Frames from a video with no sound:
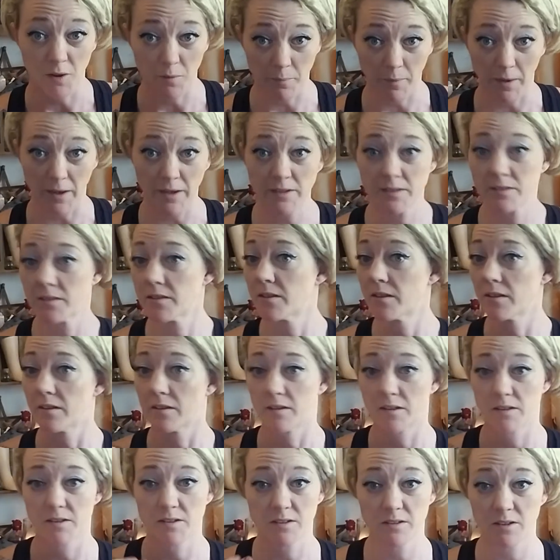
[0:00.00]
best,
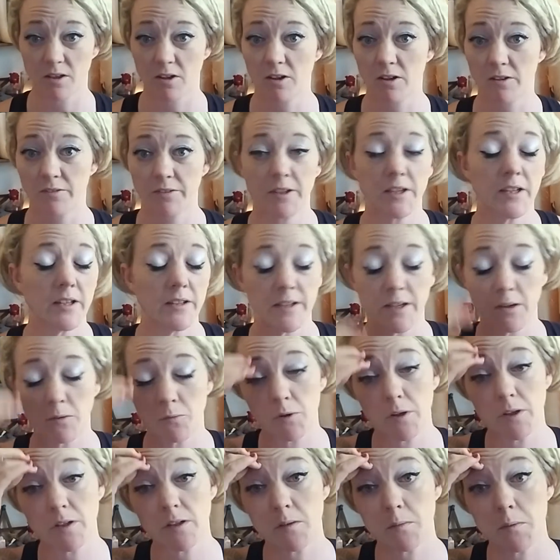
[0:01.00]
the start of it. They
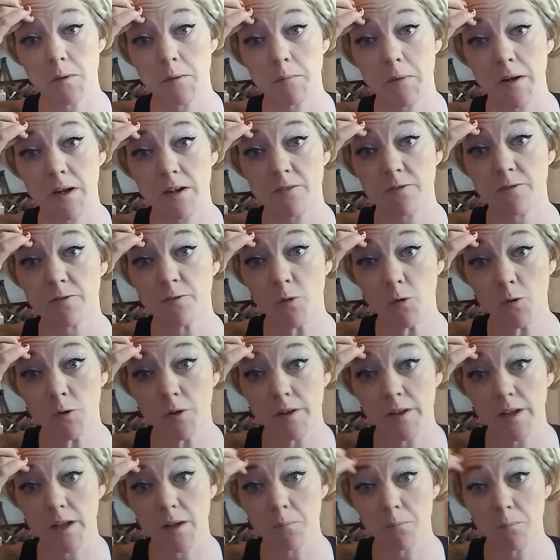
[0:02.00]
want it to be made for
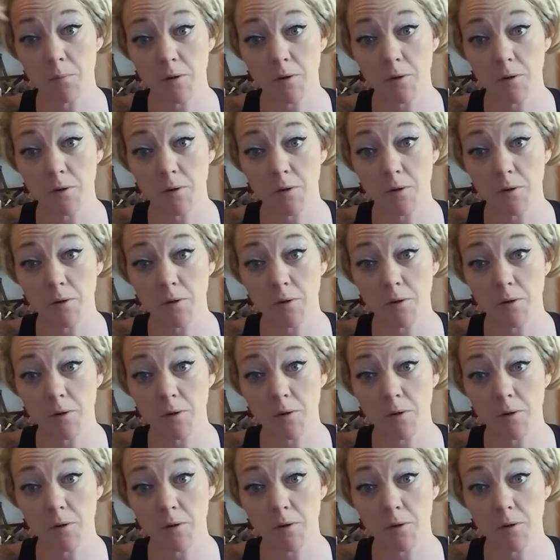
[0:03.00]
them,